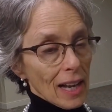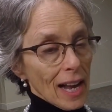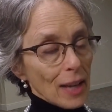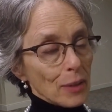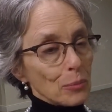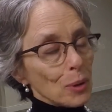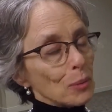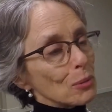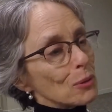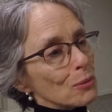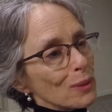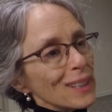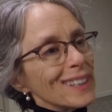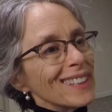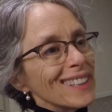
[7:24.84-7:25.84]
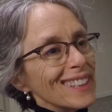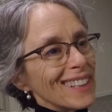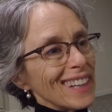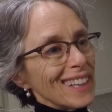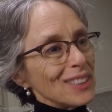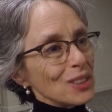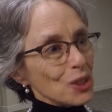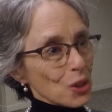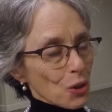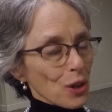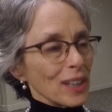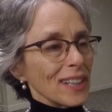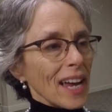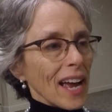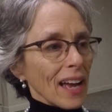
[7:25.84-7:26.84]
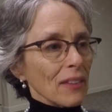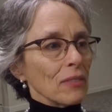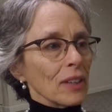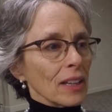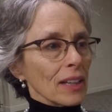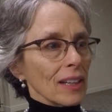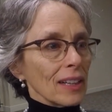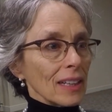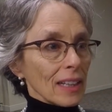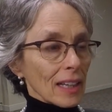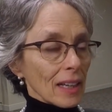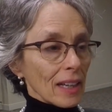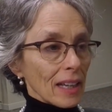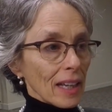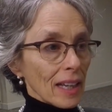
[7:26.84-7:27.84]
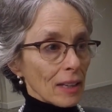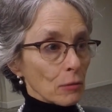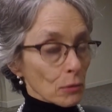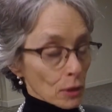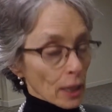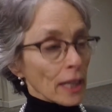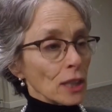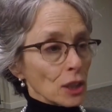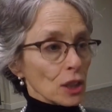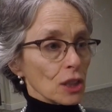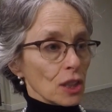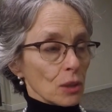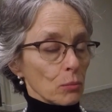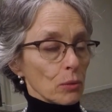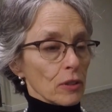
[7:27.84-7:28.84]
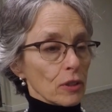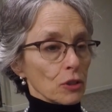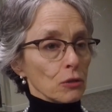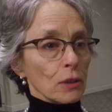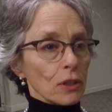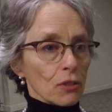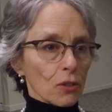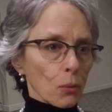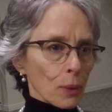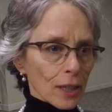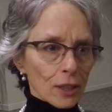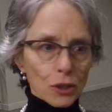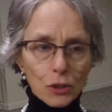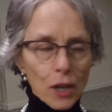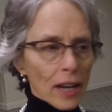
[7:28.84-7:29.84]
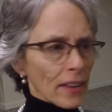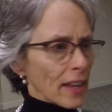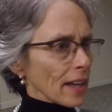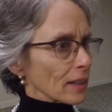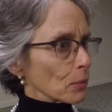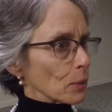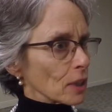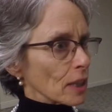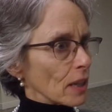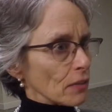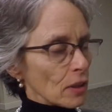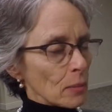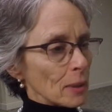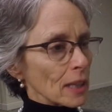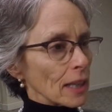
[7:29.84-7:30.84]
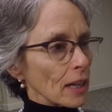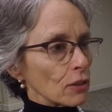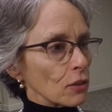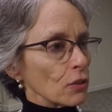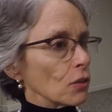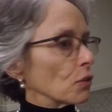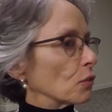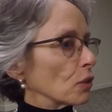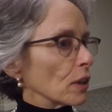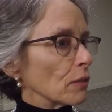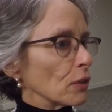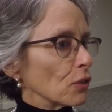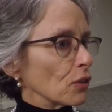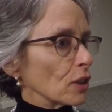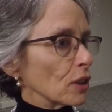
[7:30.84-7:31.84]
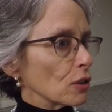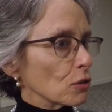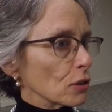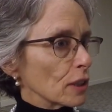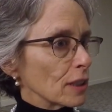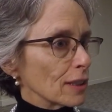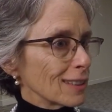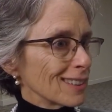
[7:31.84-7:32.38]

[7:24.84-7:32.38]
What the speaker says: and people really enjoyed having a relationship with their tree. So we could try that. We could have email addresses for every city tree.